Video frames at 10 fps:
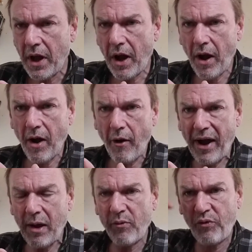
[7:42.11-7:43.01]
I
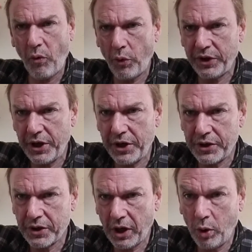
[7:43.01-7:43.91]
am 4
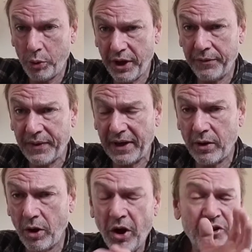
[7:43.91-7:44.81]
years older than
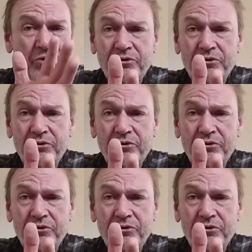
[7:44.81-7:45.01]
her,